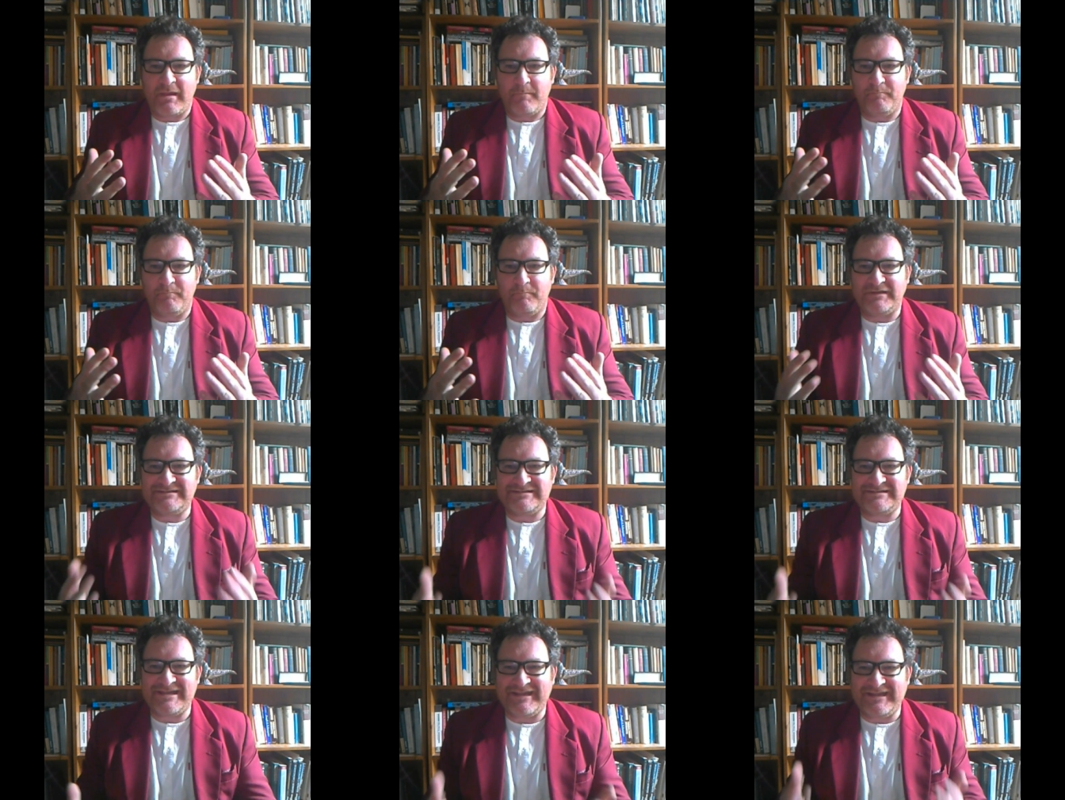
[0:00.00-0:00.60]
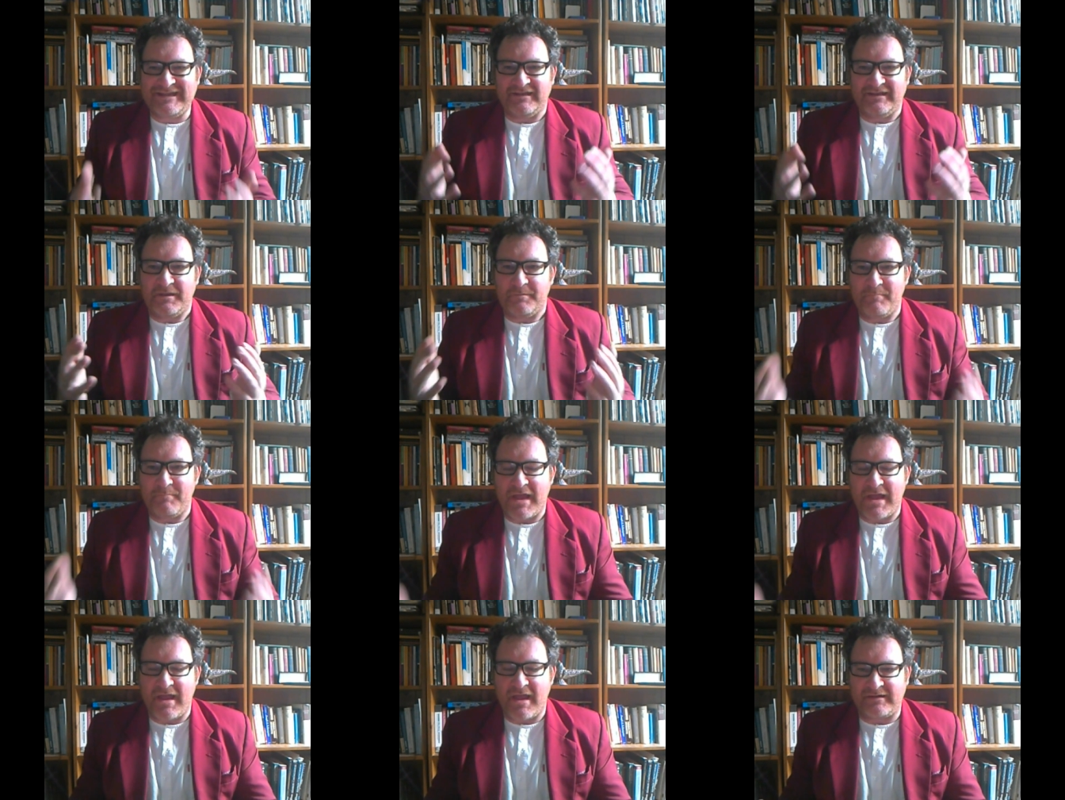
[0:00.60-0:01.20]
particular
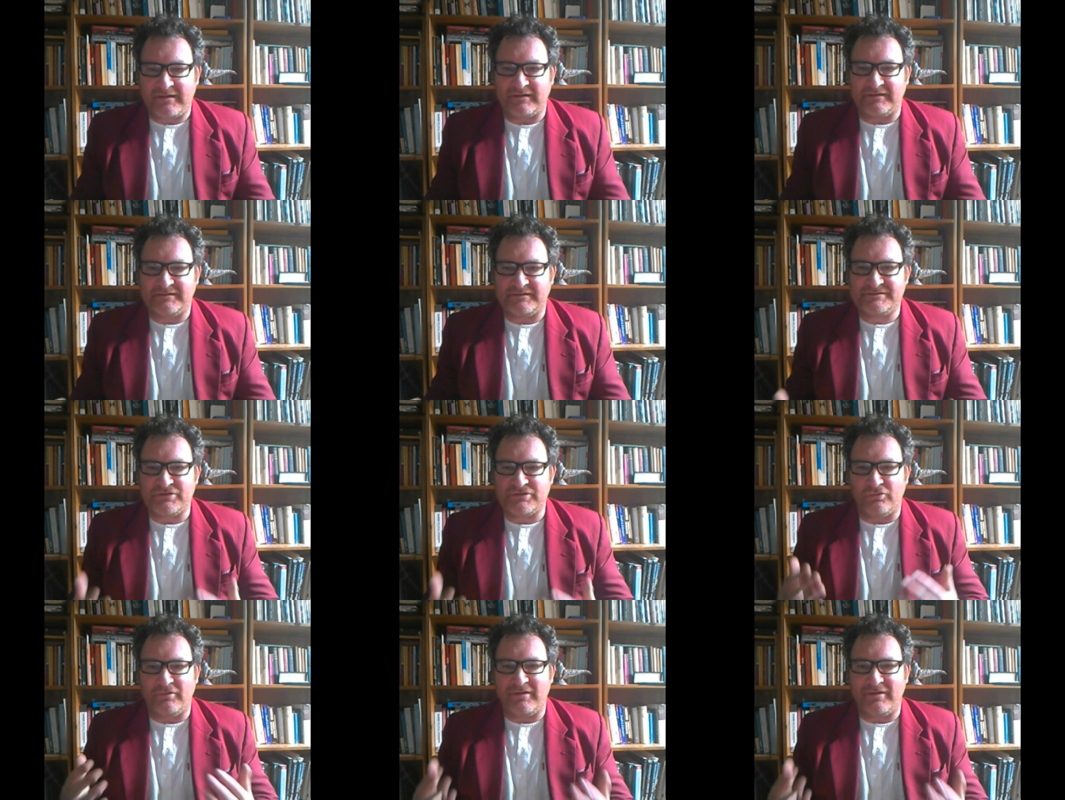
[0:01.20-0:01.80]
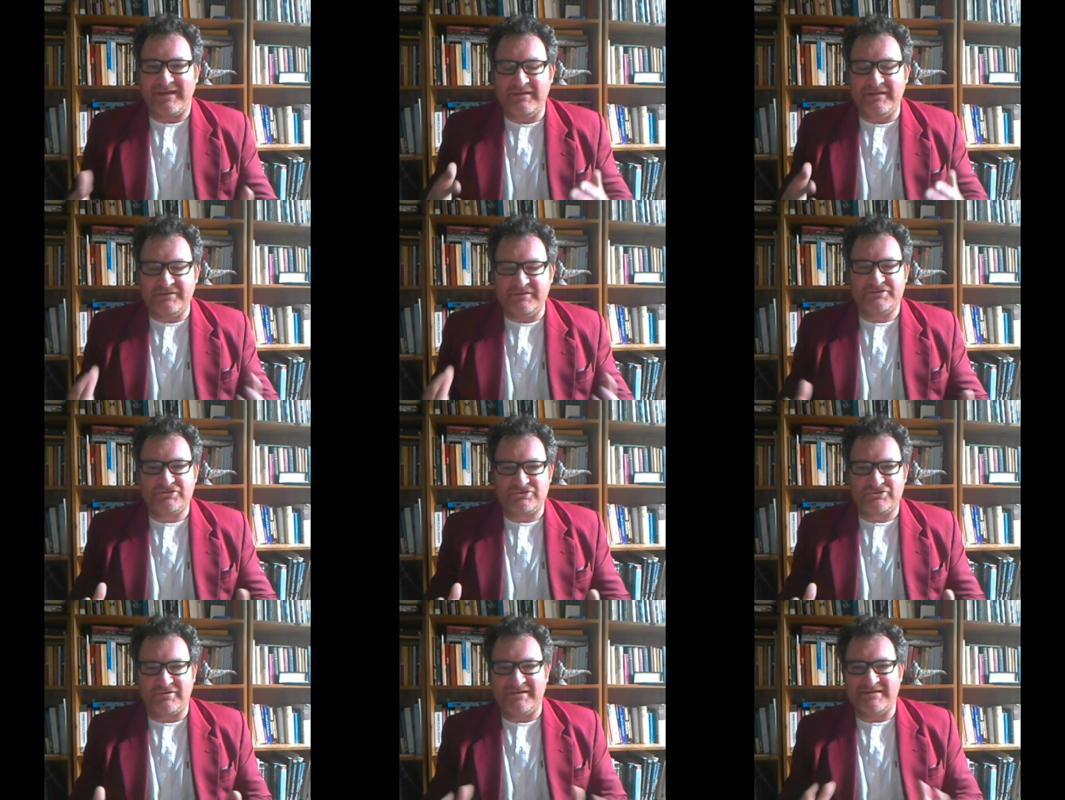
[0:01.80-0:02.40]
markets or
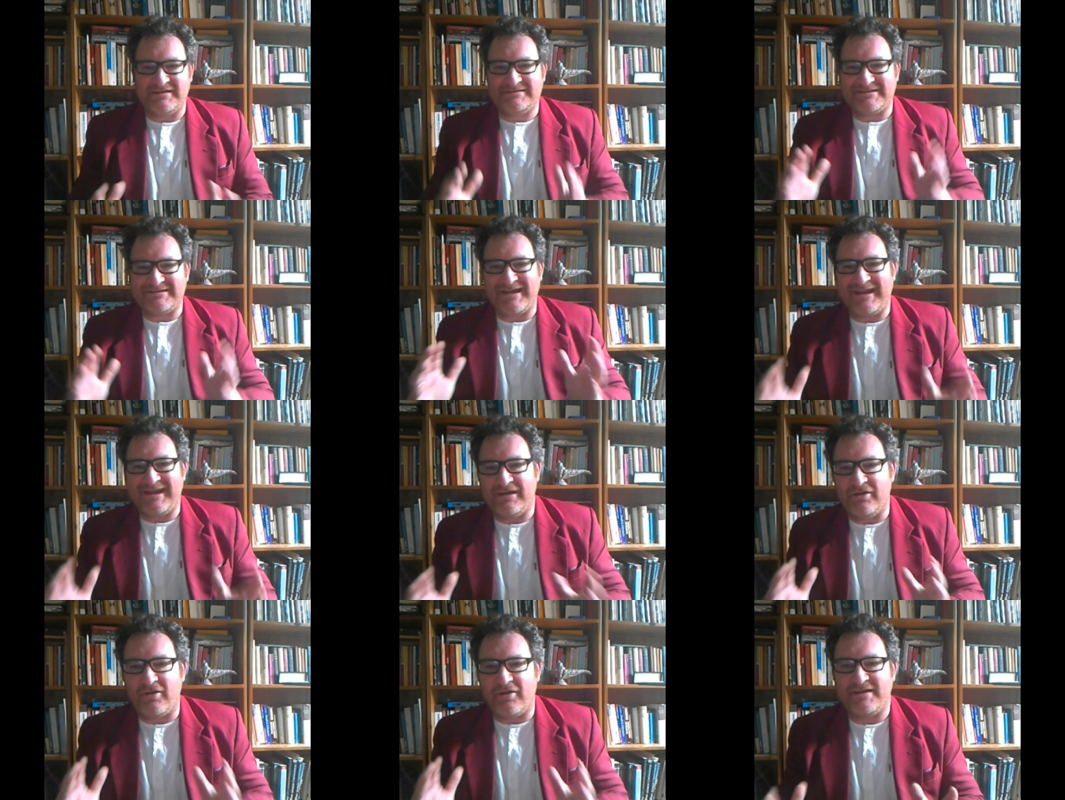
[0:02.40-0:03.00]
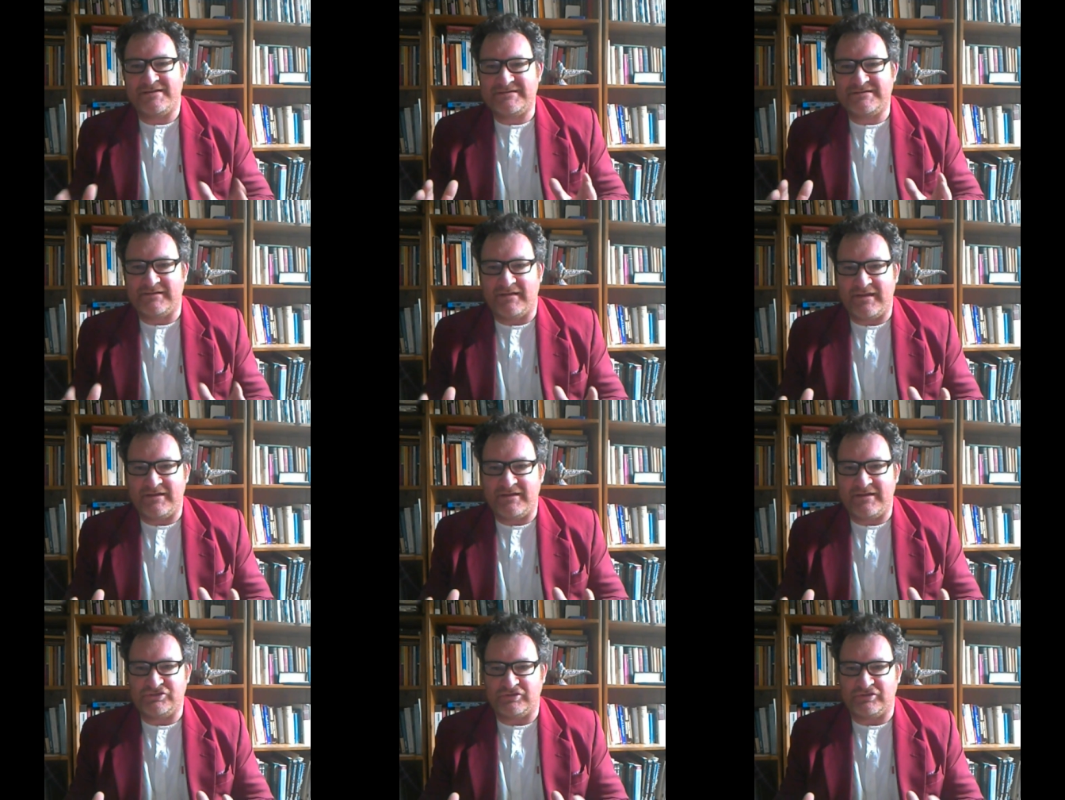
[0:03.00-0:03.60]
industries in
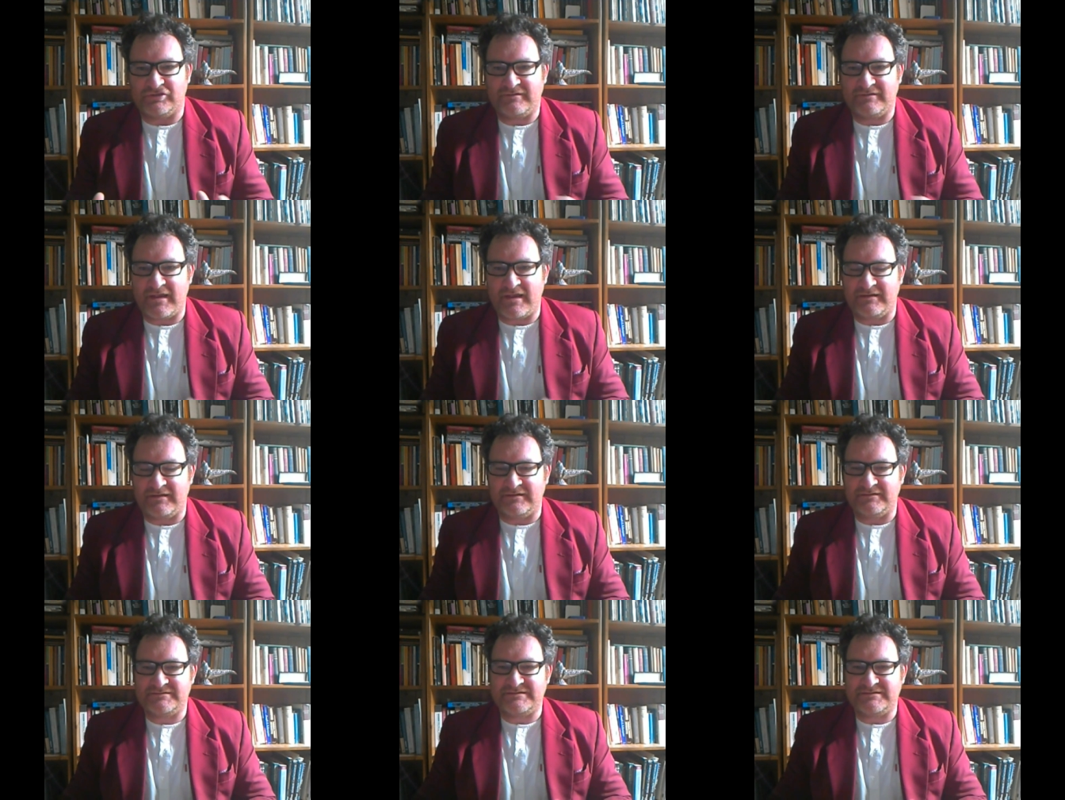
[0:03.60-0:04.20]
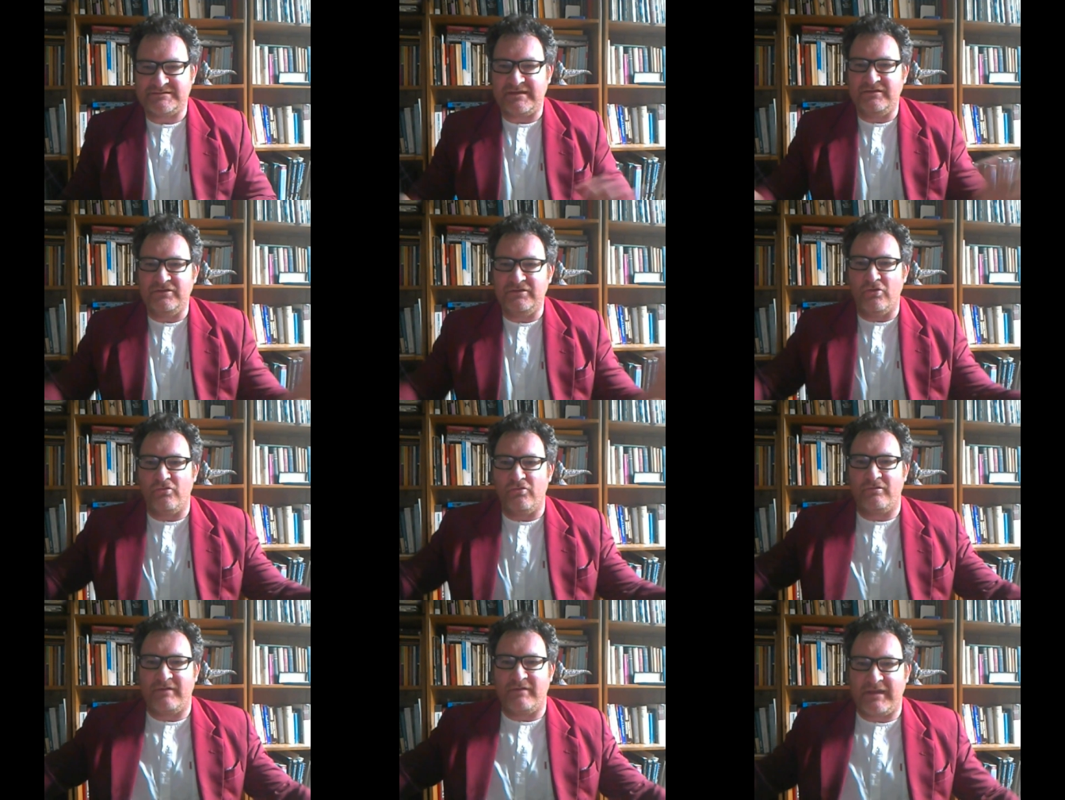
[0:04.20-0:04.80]
isolation, that is,
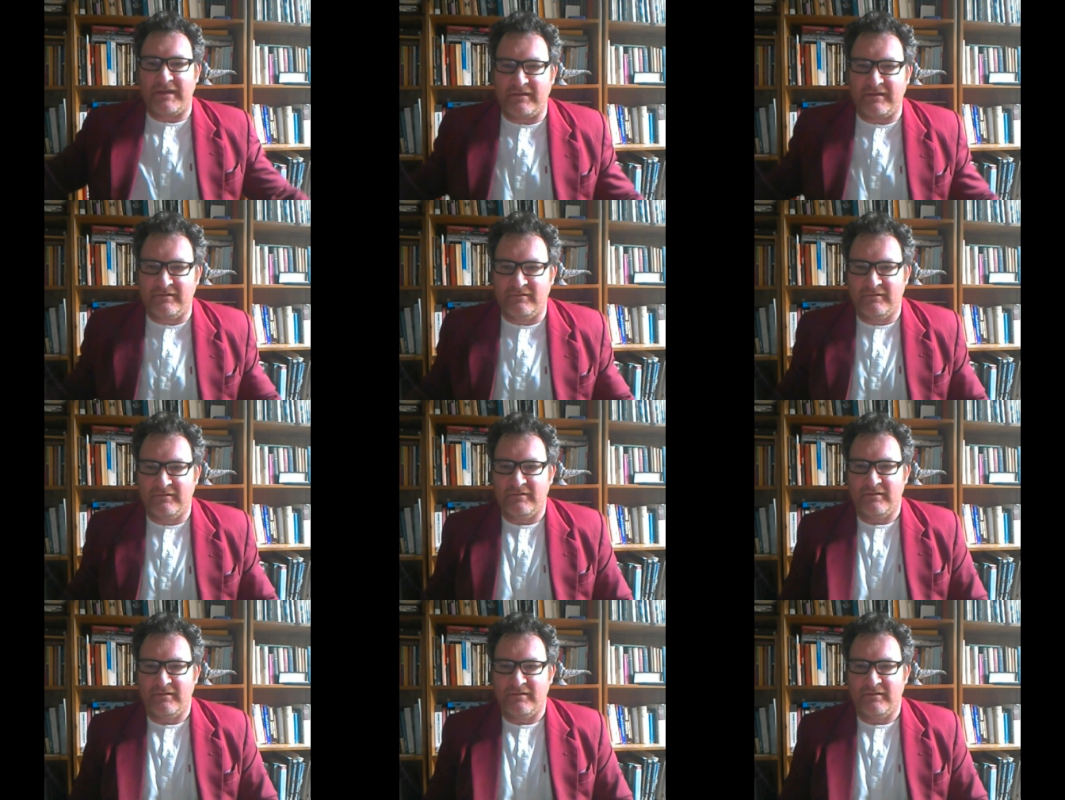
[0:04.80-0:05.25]
ignoring